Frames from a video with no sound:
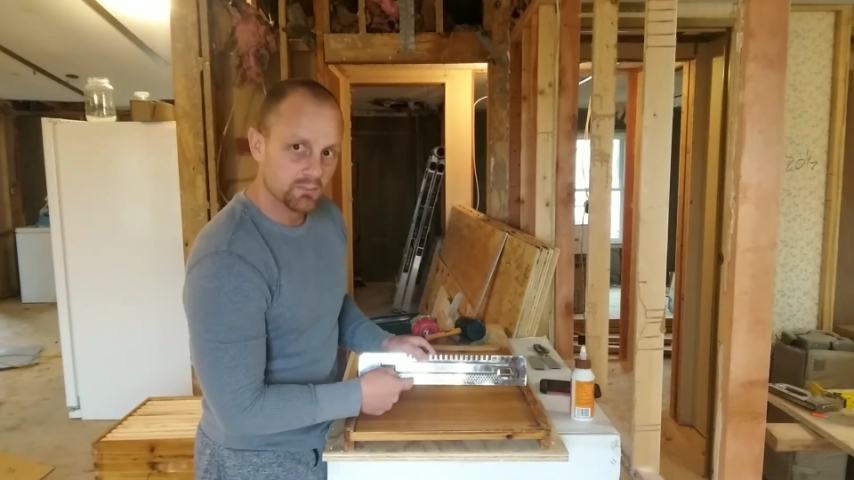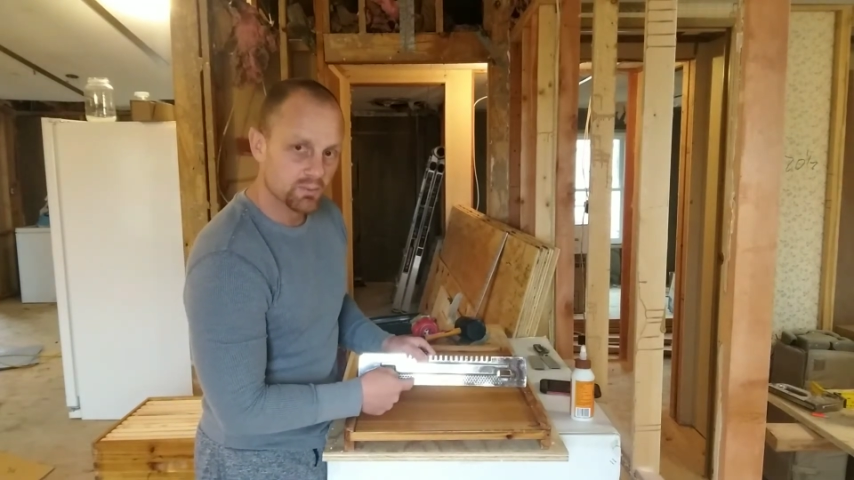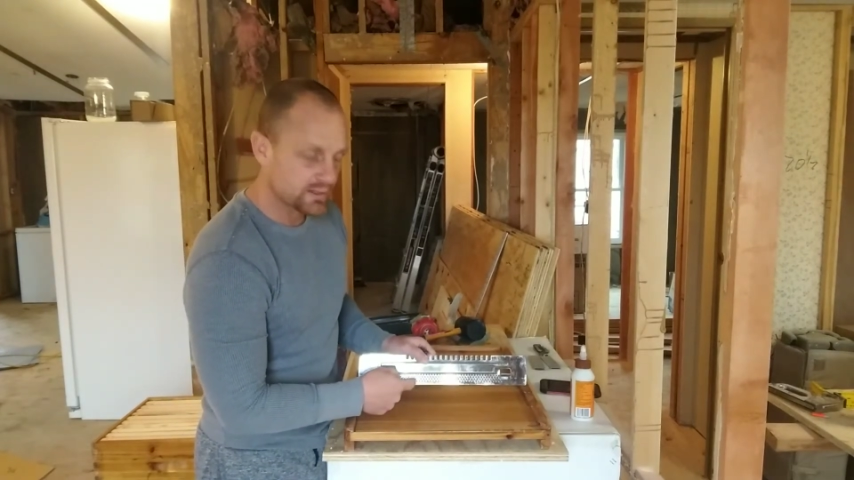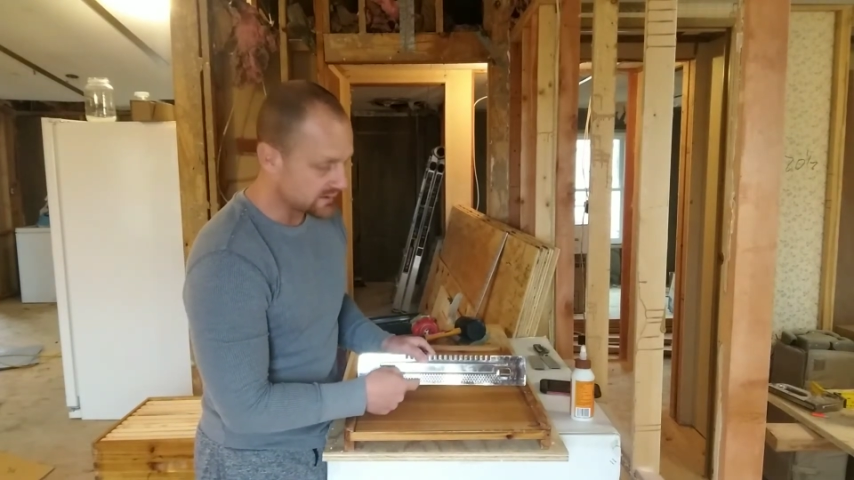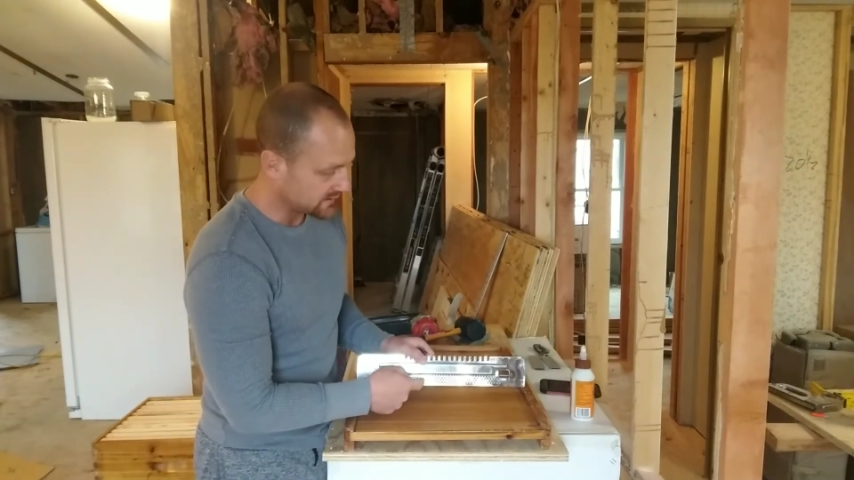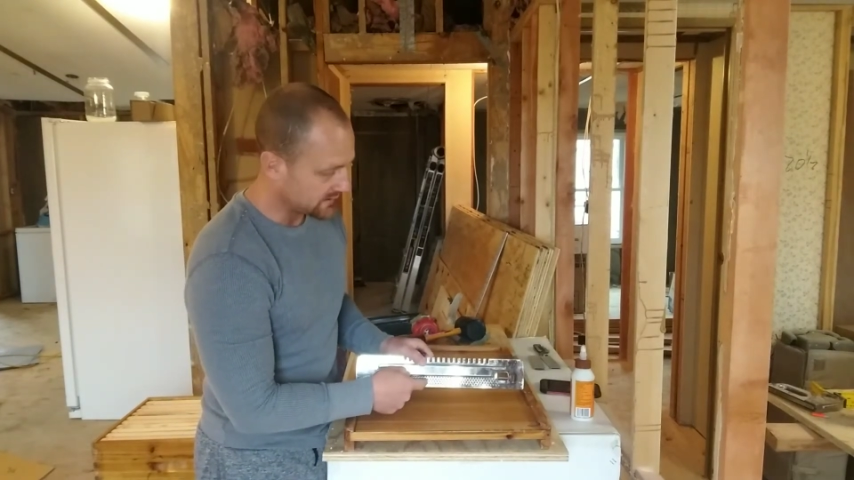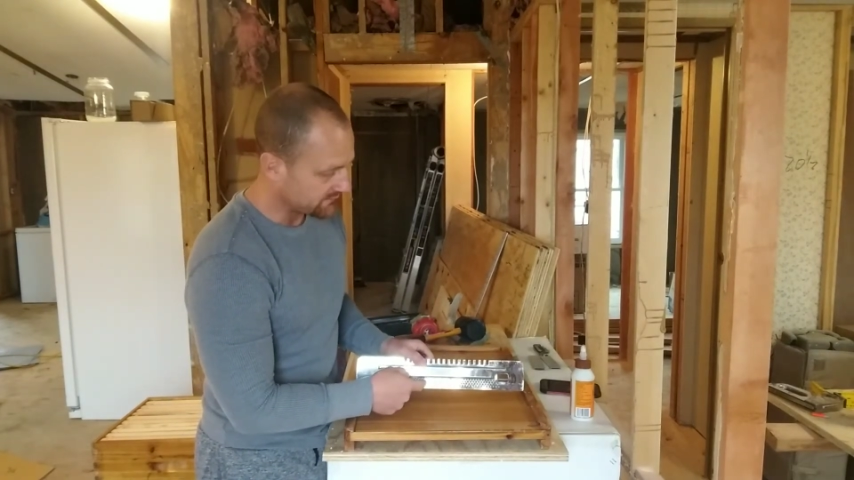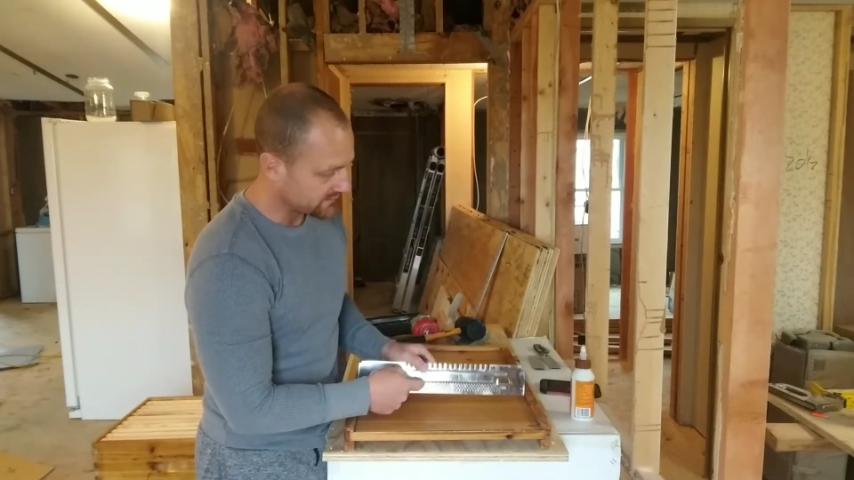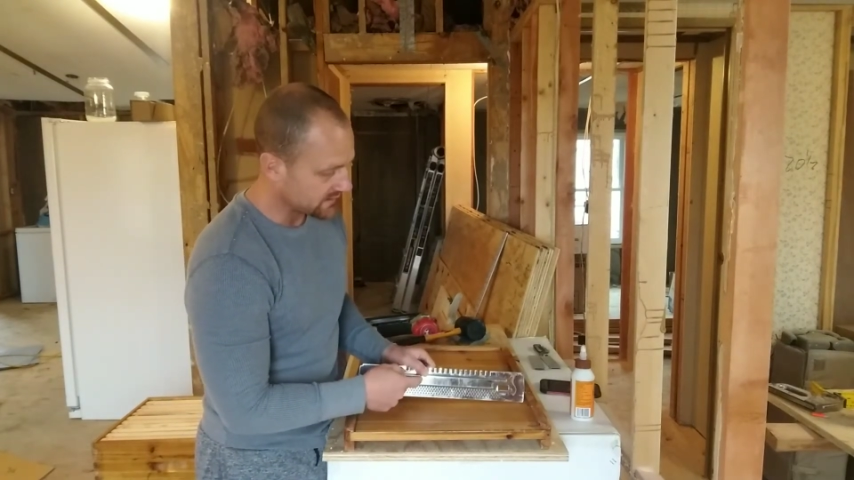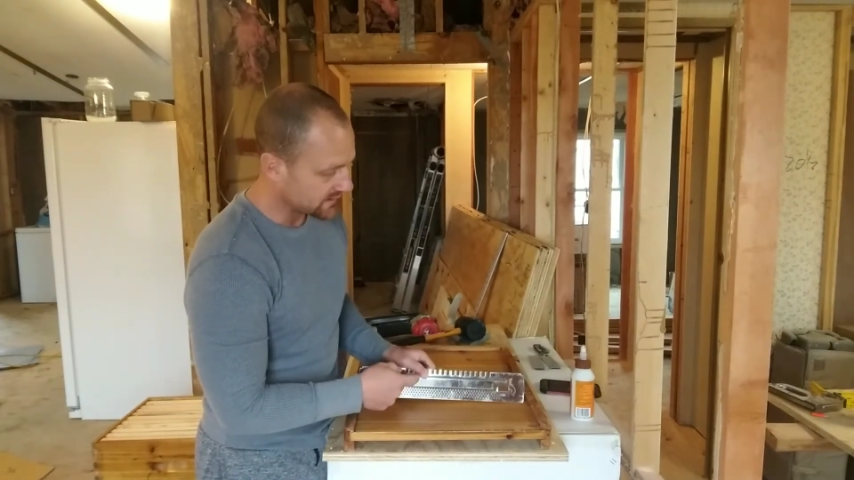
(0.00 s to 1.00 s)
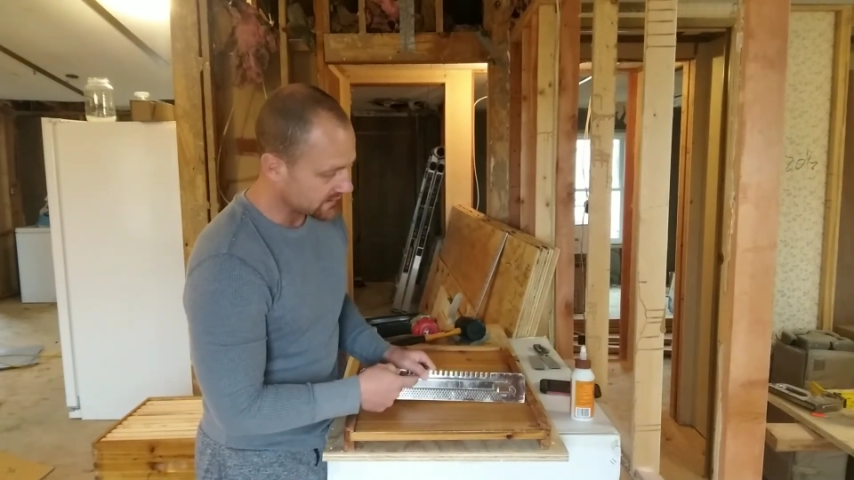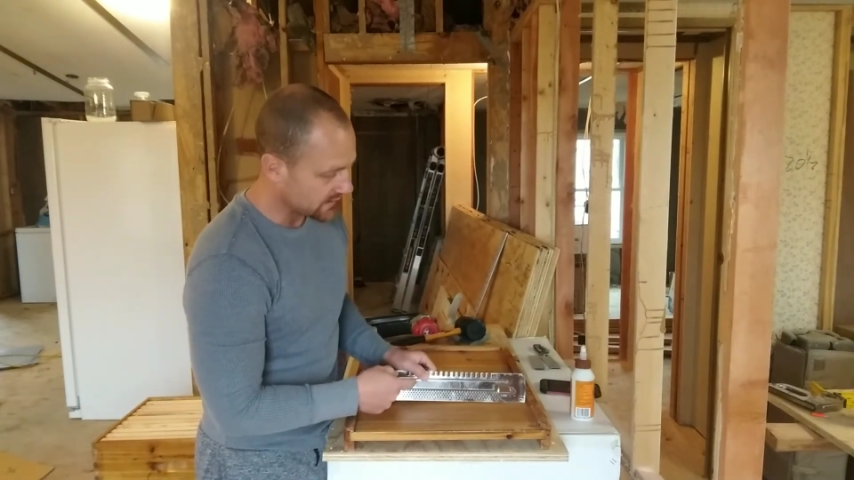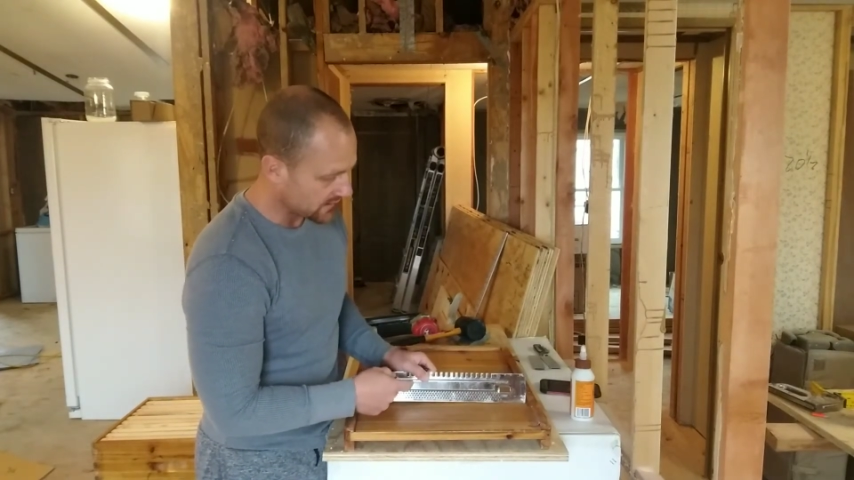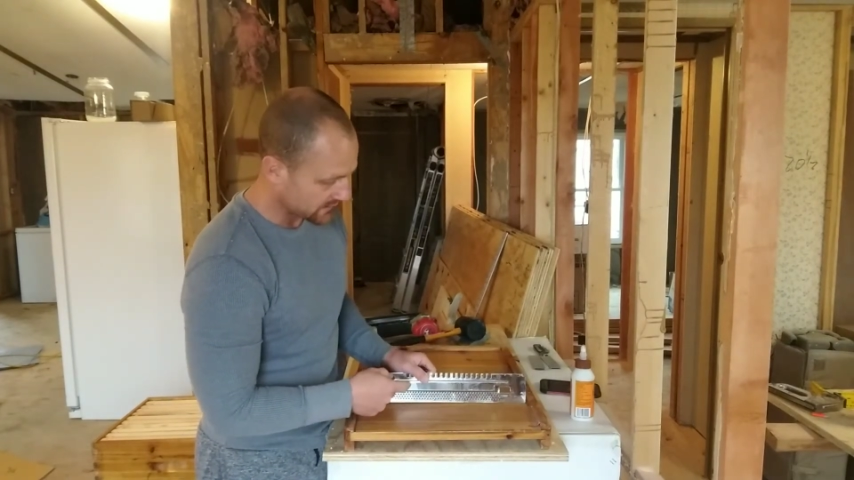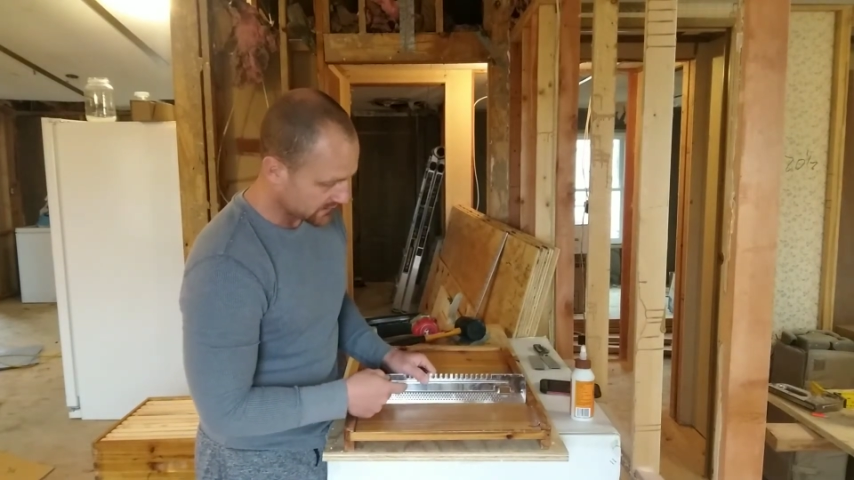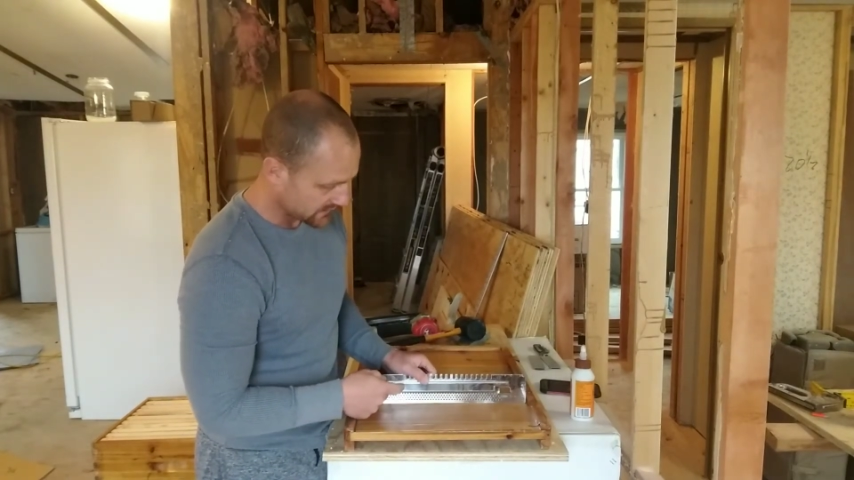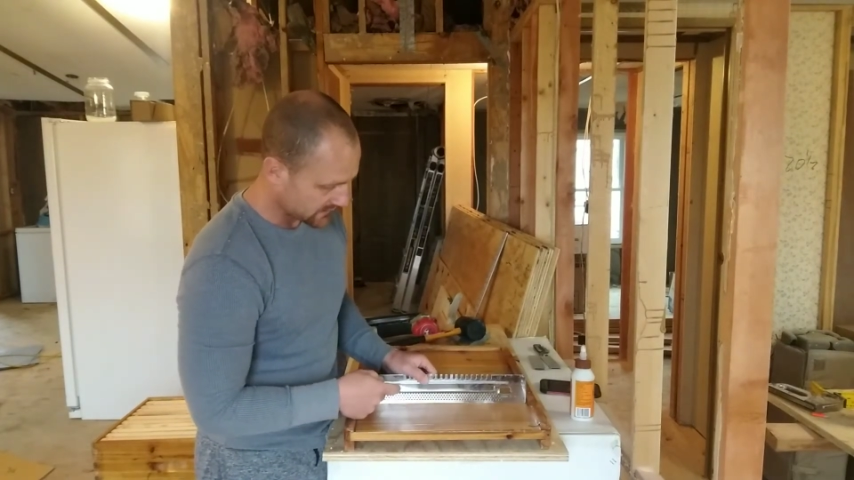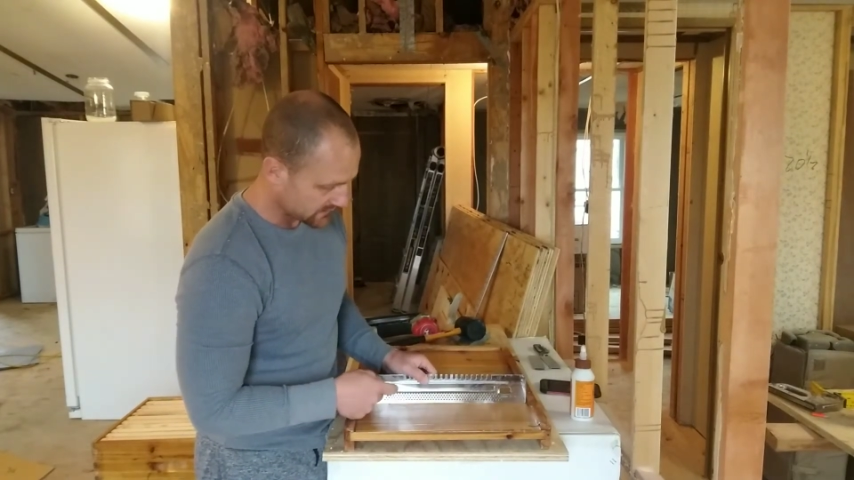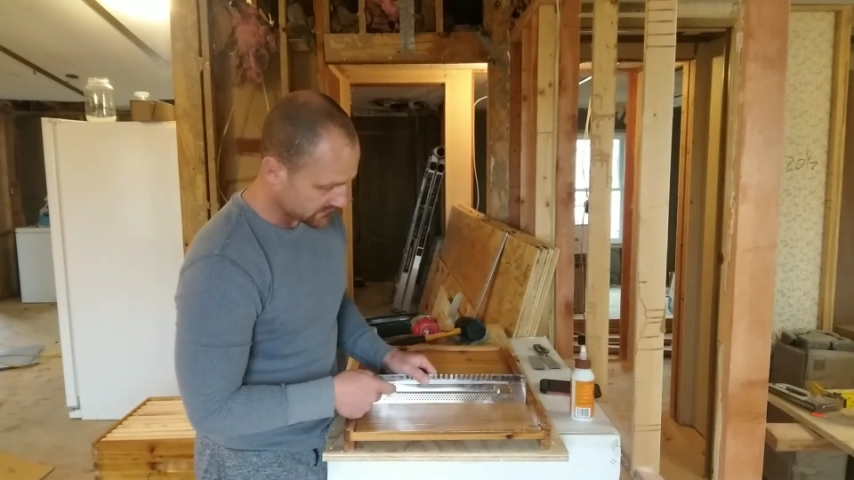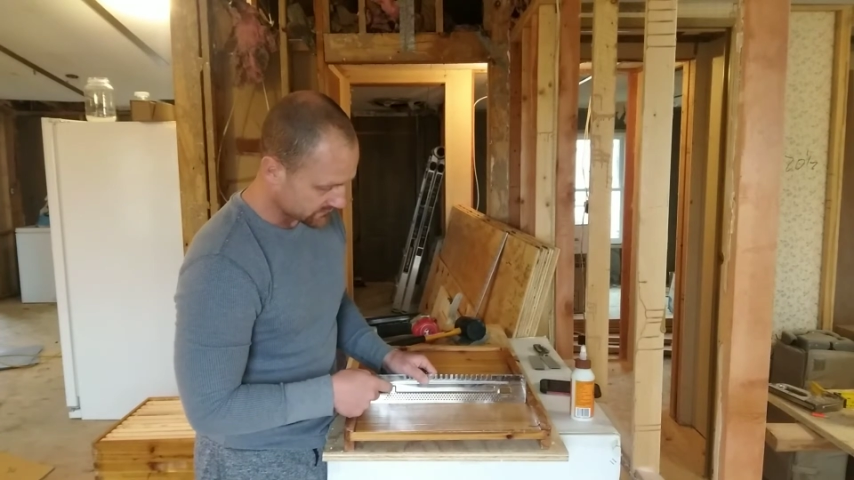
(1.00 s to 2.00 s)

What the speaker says: breathe and everything and not get